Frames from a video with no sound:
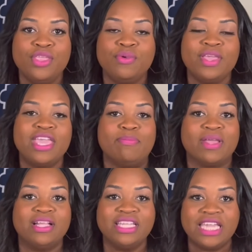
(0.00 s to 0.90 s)
You can keep
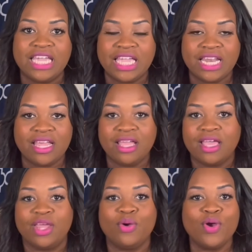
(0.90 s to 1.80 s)
it clean and
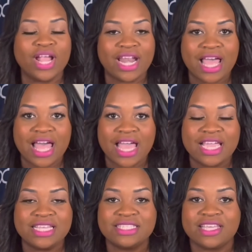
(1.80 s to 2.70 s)

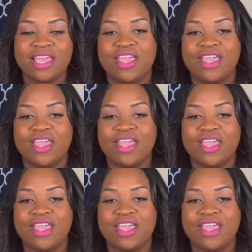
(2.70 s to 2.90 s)
organized,